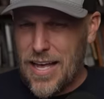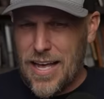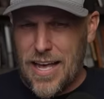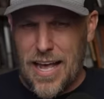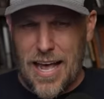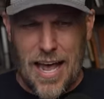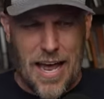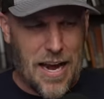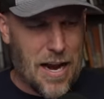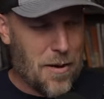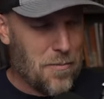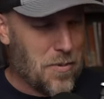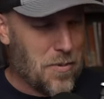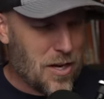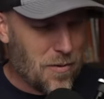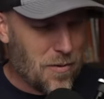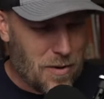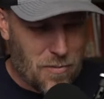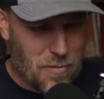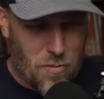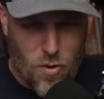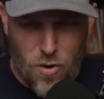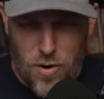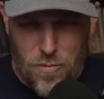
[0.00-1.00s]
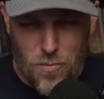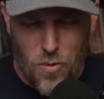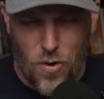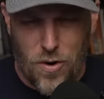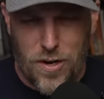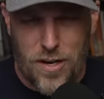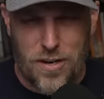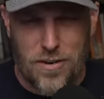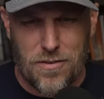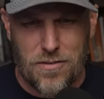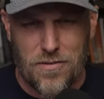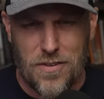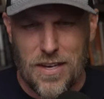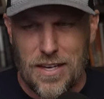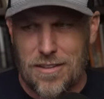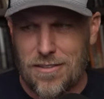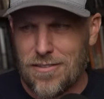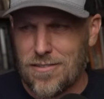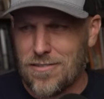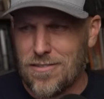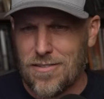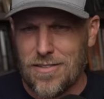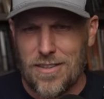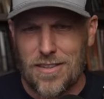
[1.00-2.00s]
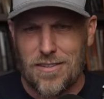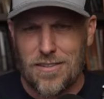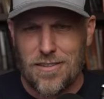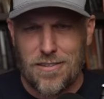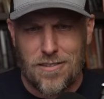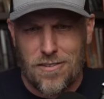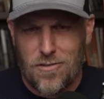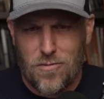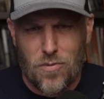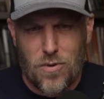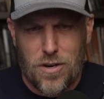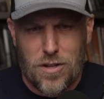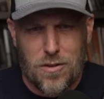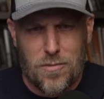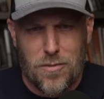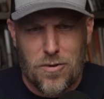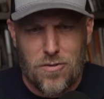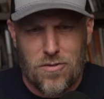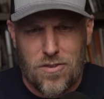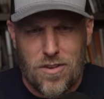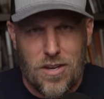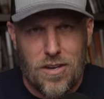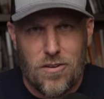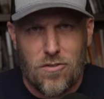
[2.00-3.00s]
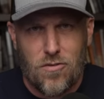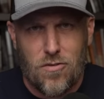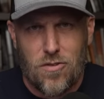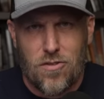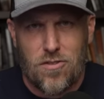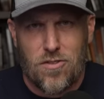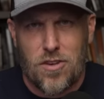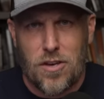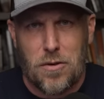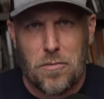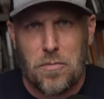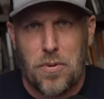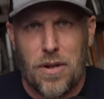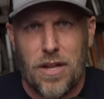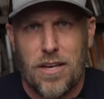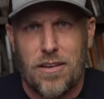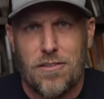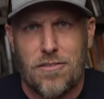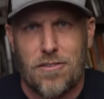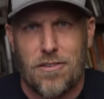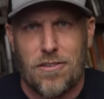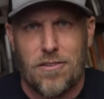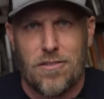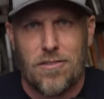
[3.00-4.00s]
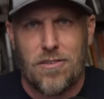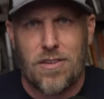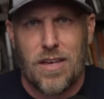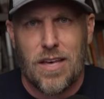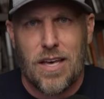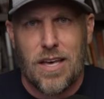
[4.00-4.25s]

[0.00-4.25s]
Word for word: and I'm becoming more and more convinced that this is one of the most interesting places